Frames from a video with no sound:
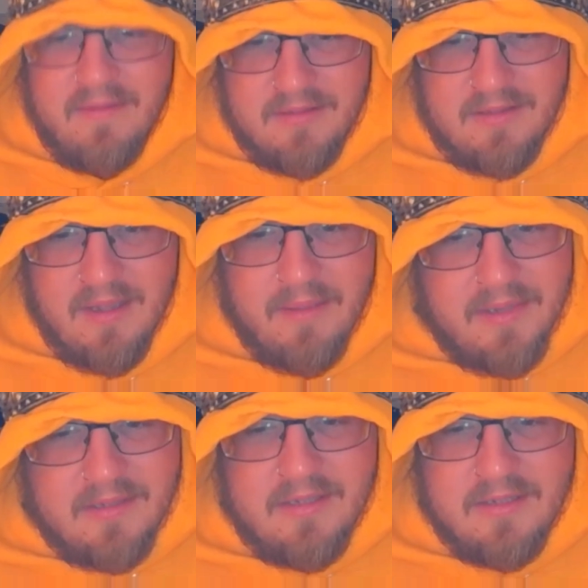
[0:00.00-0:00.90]
I mean,
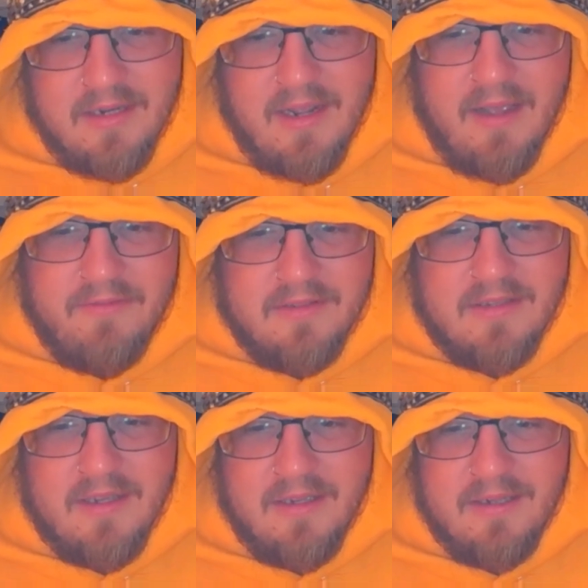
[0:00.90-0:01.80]
6.5 is
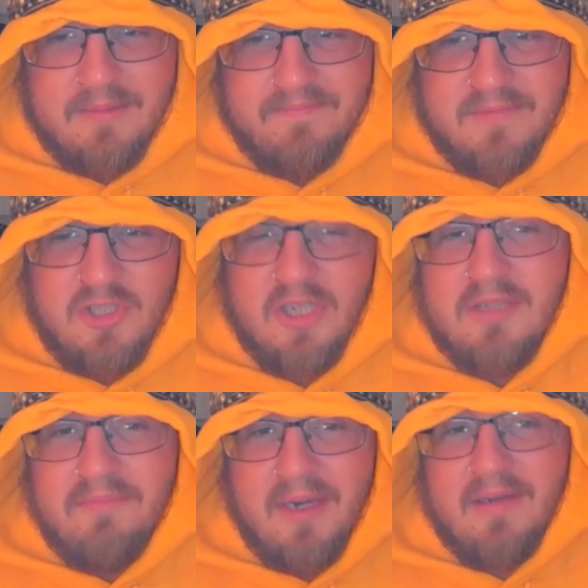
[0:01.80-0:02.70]
like just
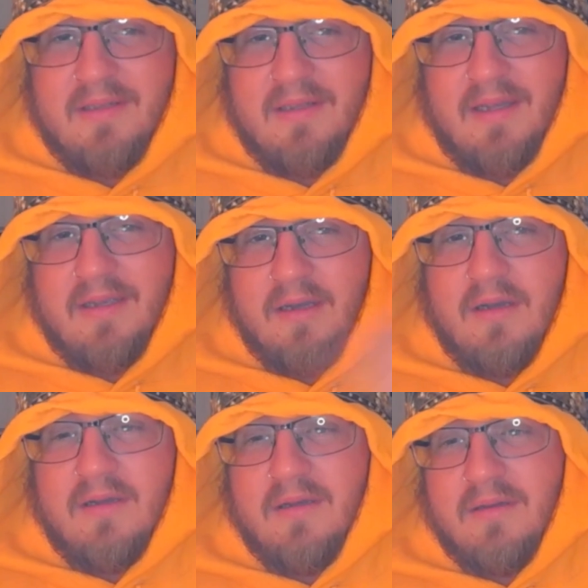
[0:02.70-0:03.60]
barely like
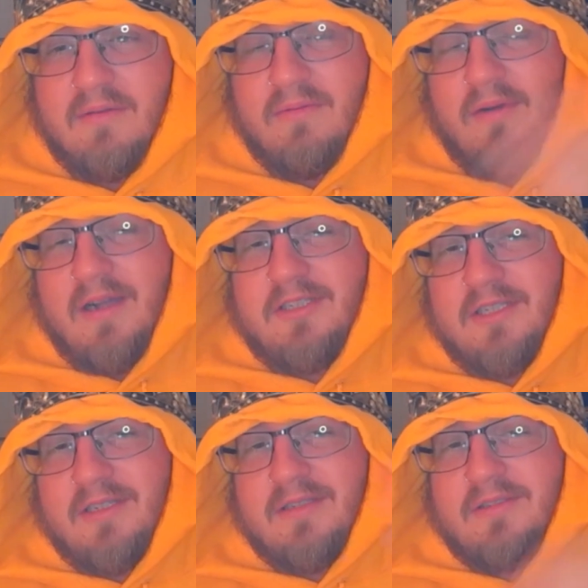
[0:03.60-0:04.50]
watch
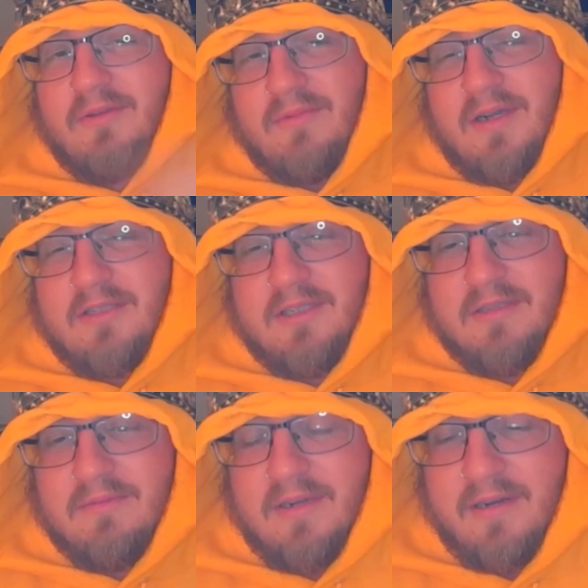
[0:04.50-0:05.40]
it, don't watch it,
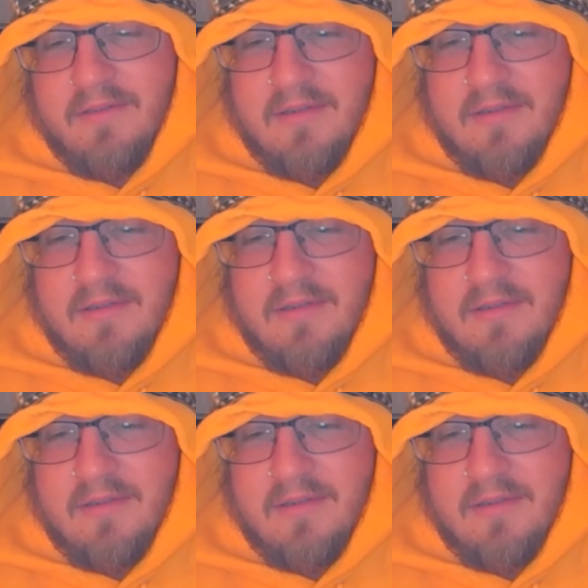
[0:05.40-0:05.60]
whatever.